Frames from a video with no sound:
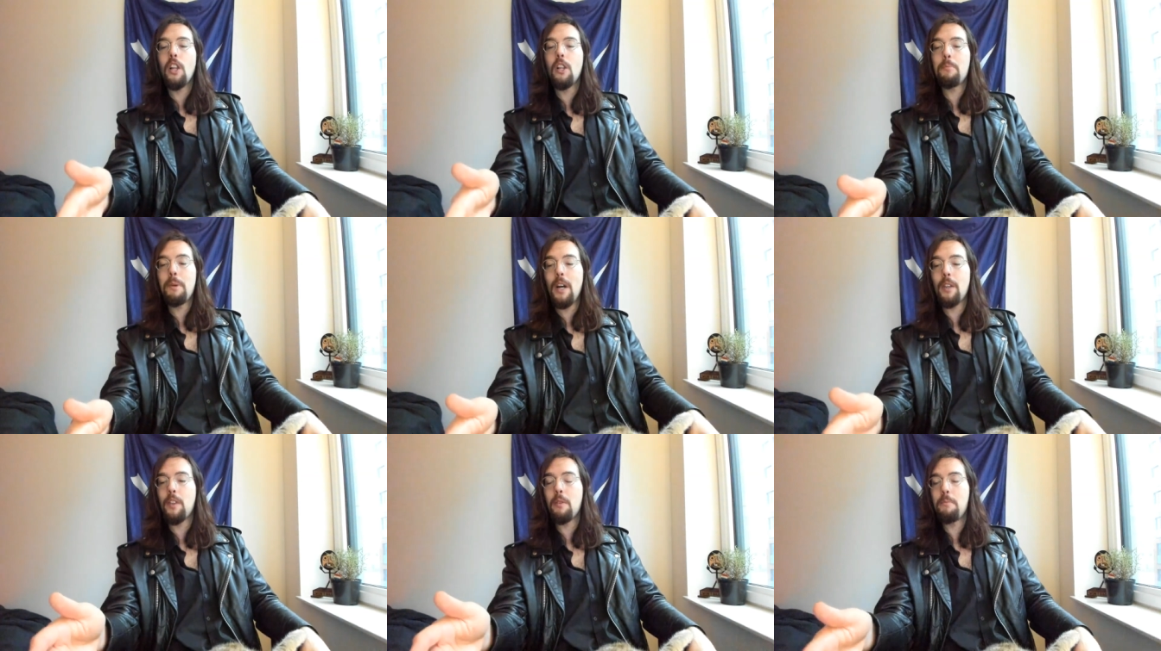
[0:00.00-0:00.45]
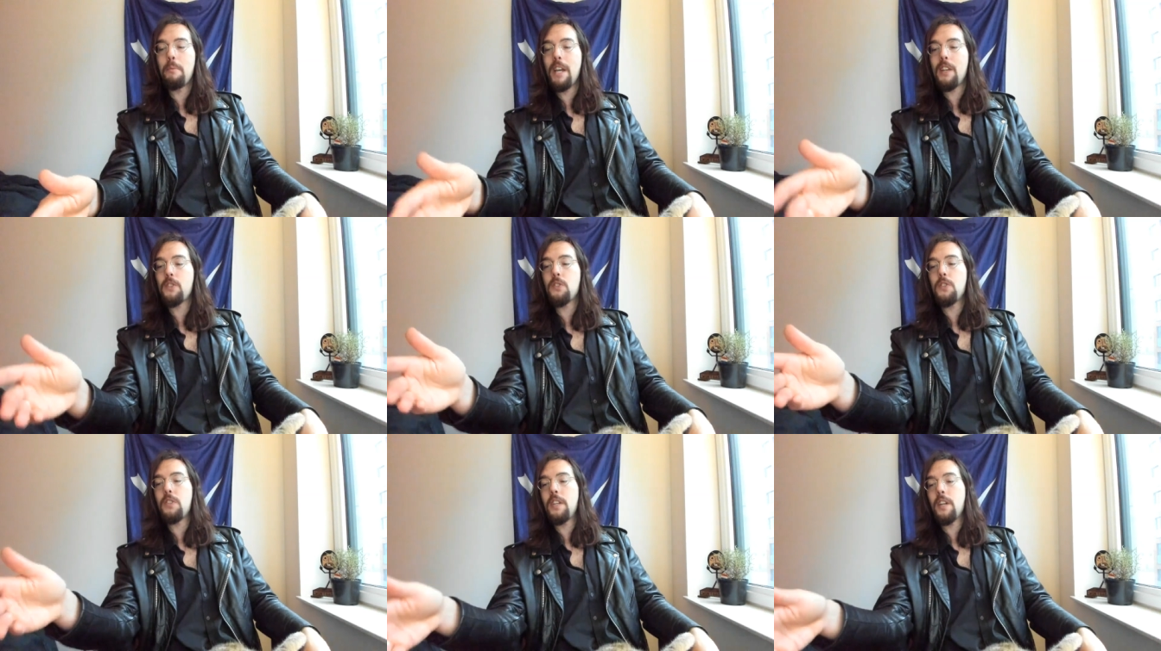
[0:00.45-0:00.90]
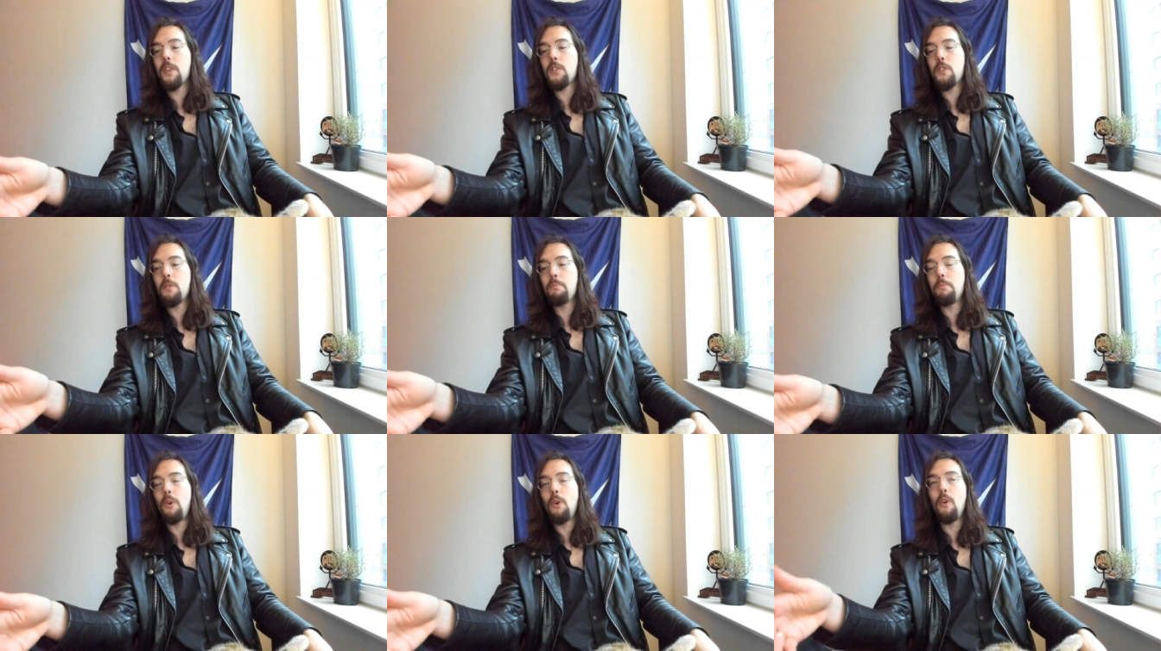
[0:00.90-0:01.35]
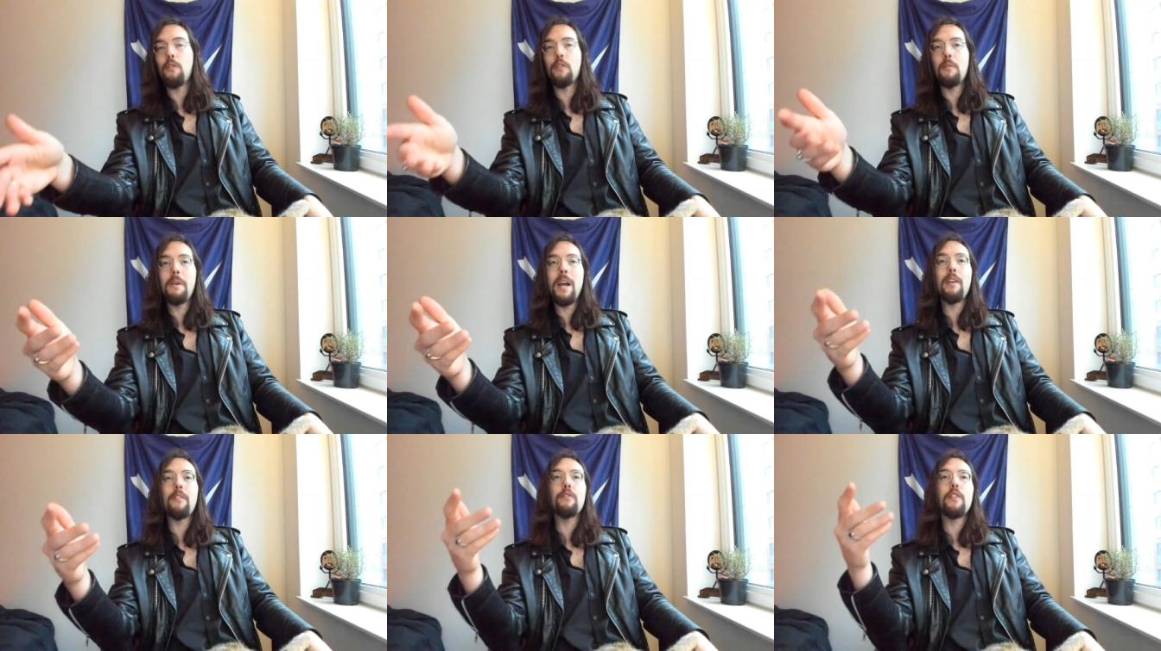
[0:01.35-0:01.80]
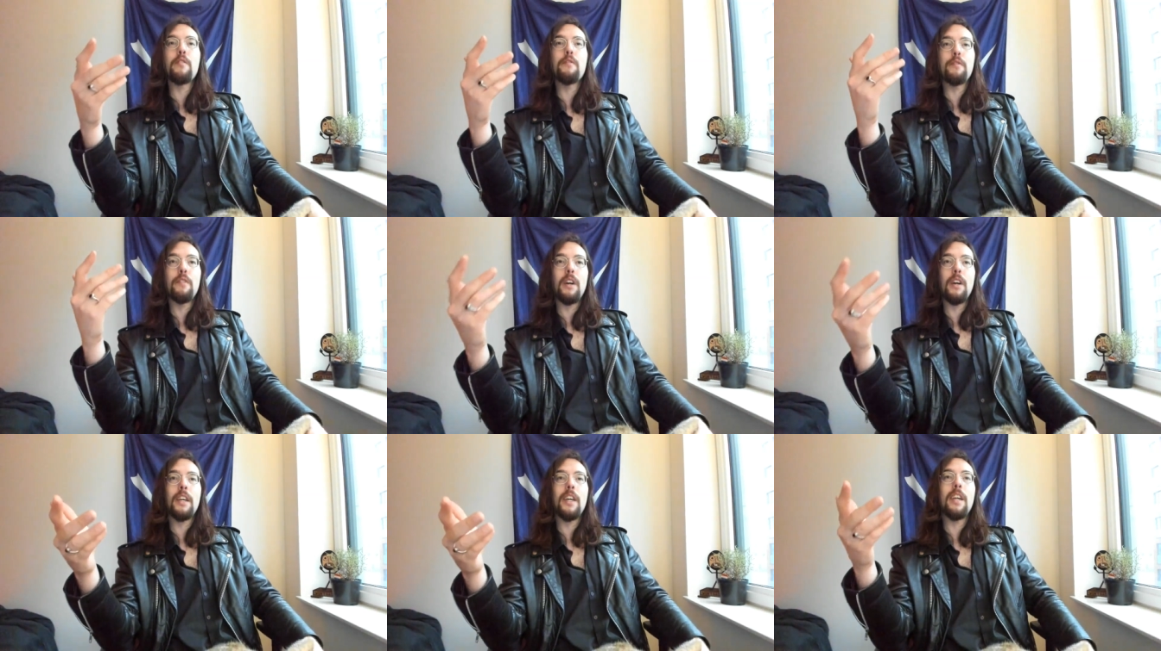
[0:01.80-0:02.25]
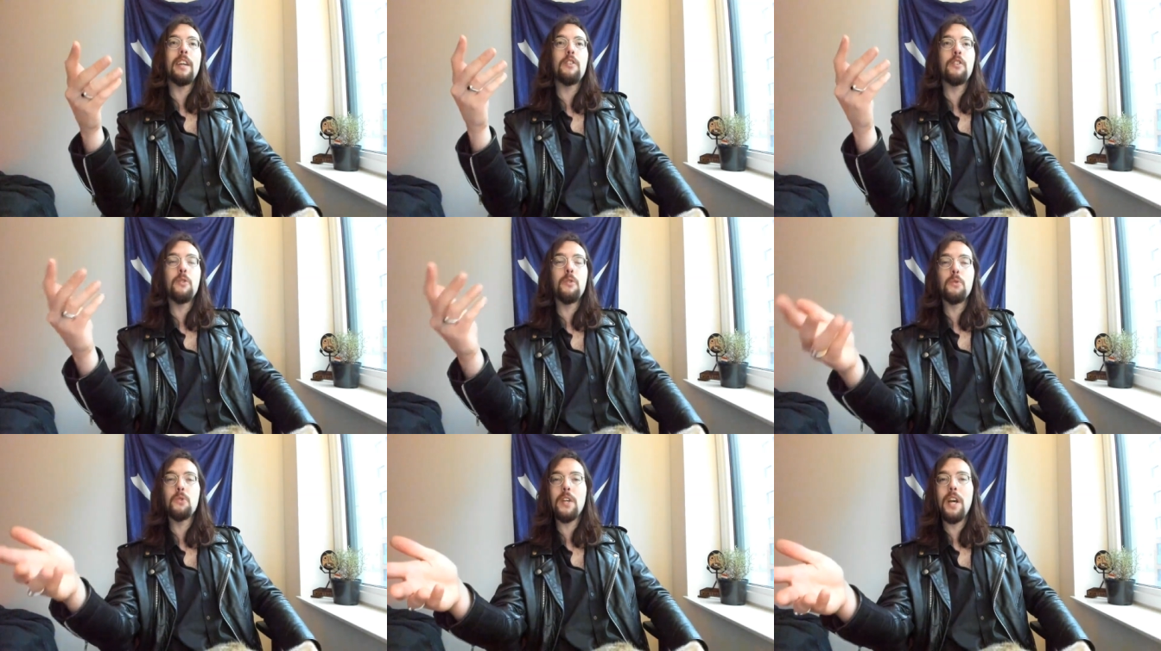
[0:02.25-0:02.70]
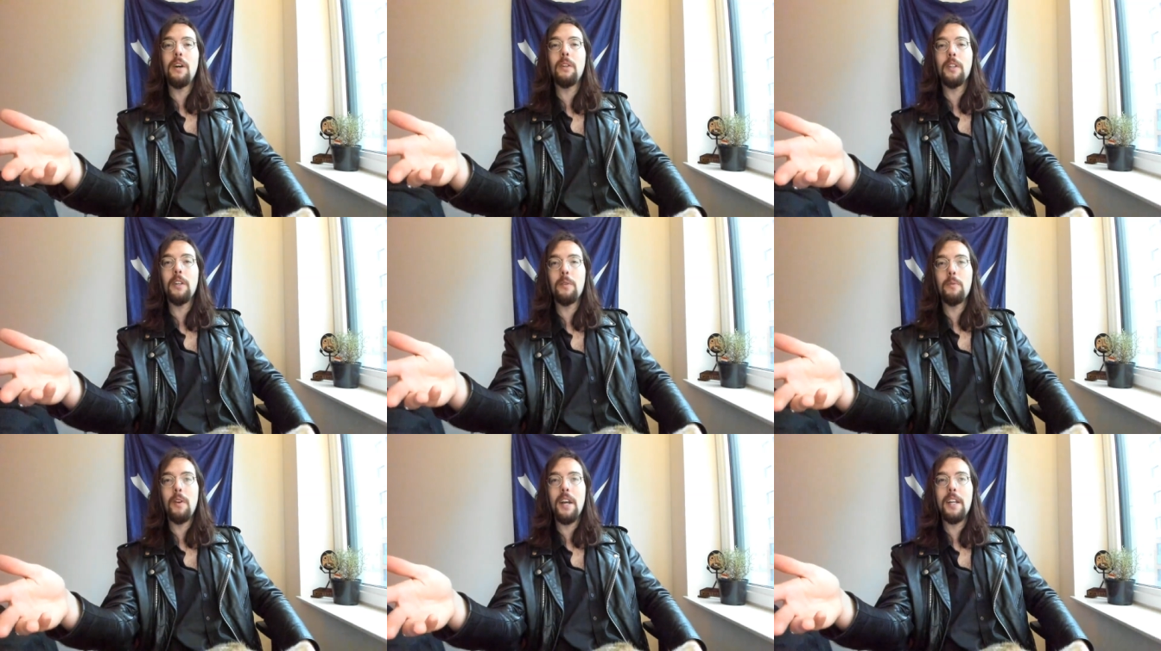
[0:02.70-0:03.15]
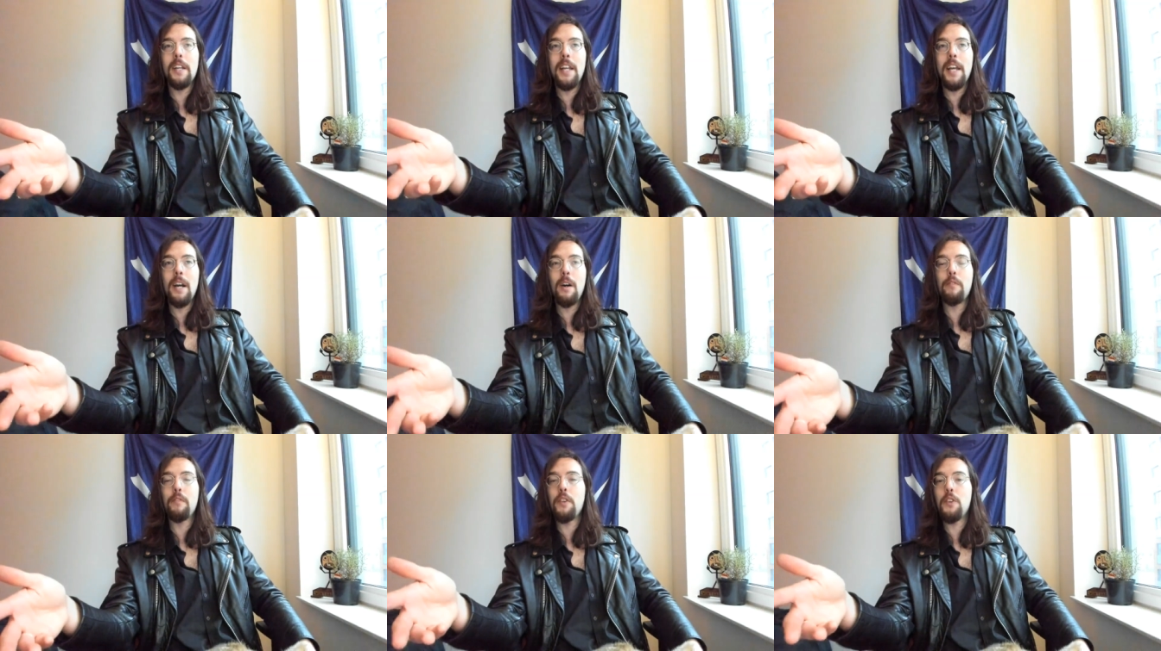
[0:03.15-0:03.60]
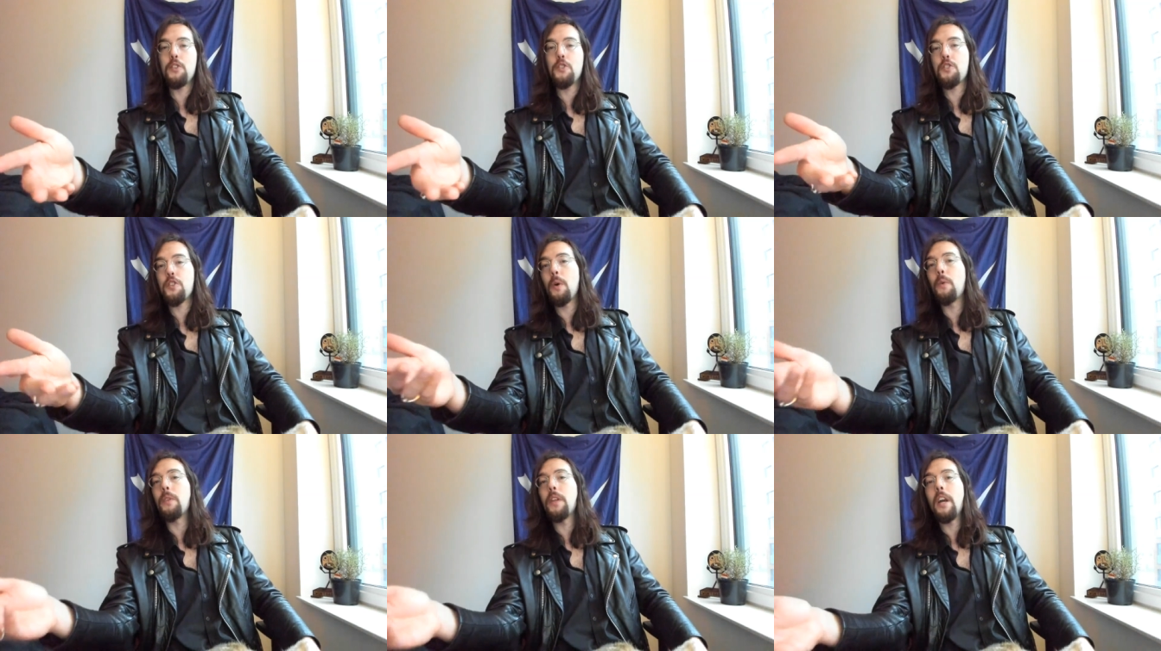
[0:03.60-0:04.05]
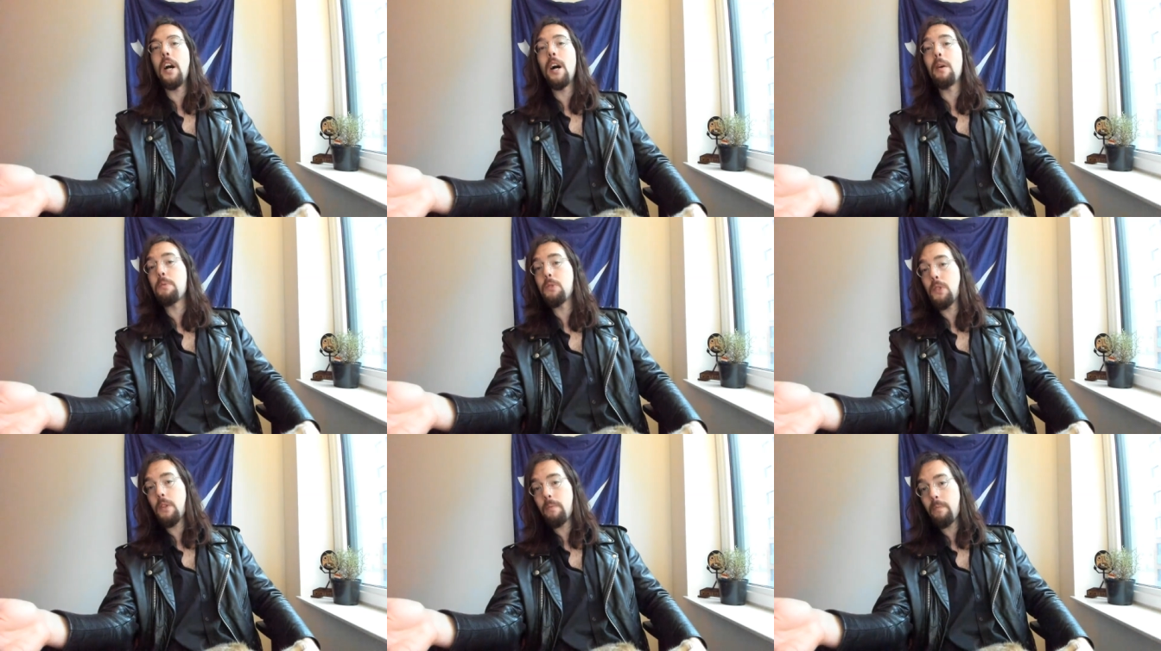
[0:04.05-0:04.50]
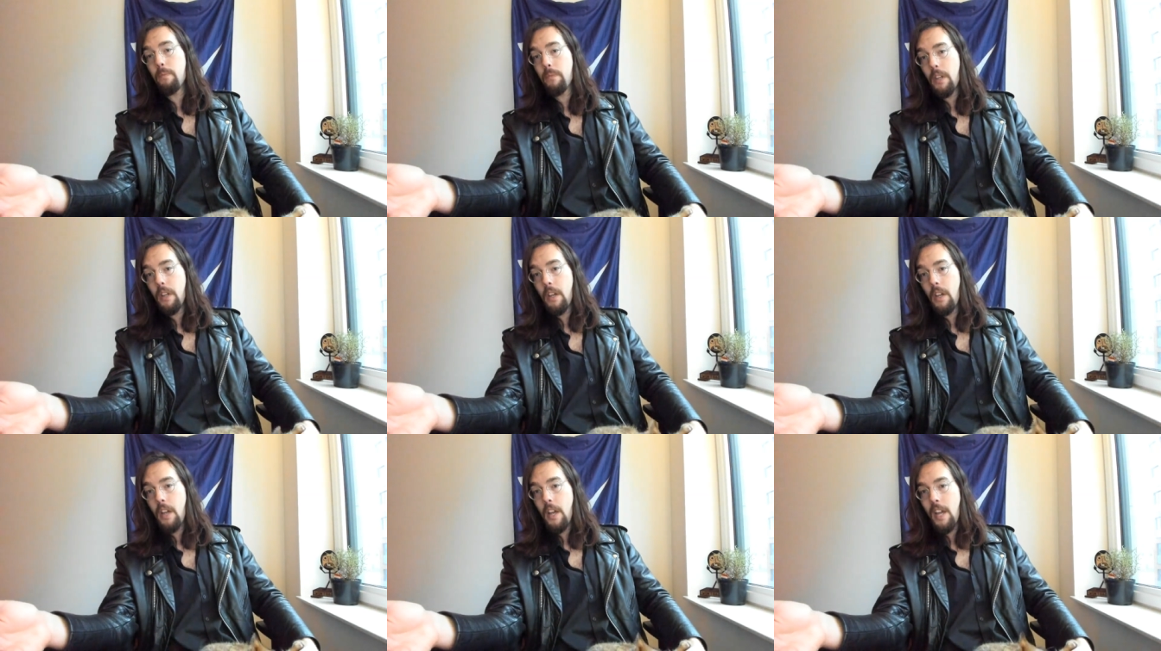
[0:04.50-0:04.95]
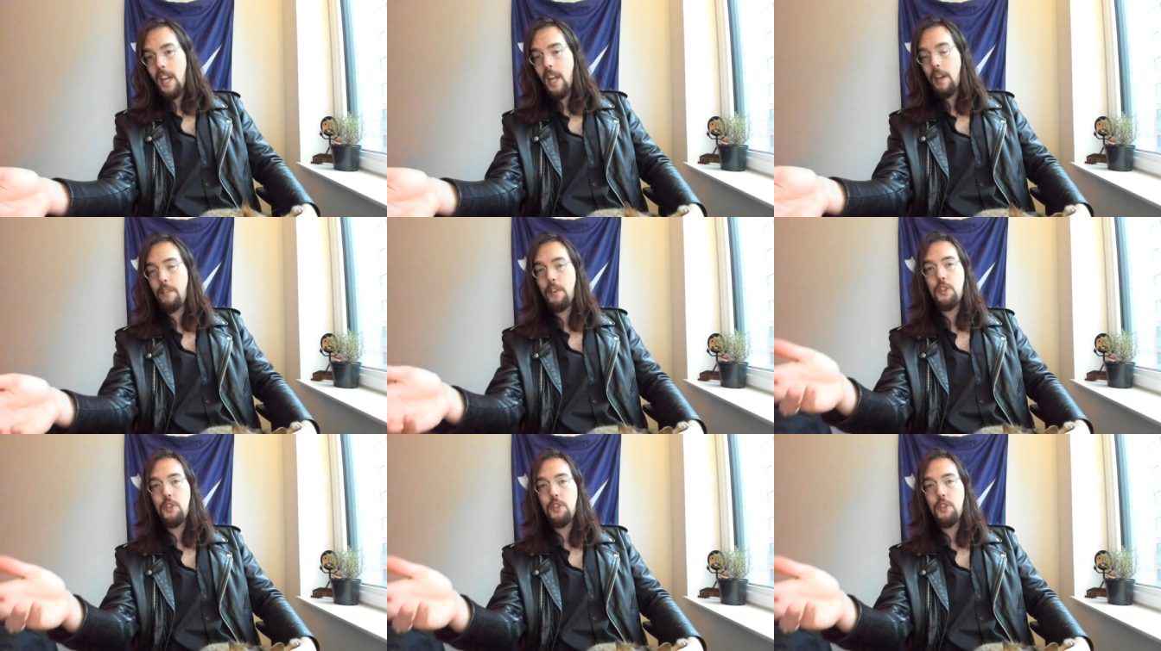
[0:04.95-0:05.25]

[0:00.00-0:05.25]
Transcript: about the Mason-Dixon poll from every fucking news outlet right now if it had shown the opposite. If it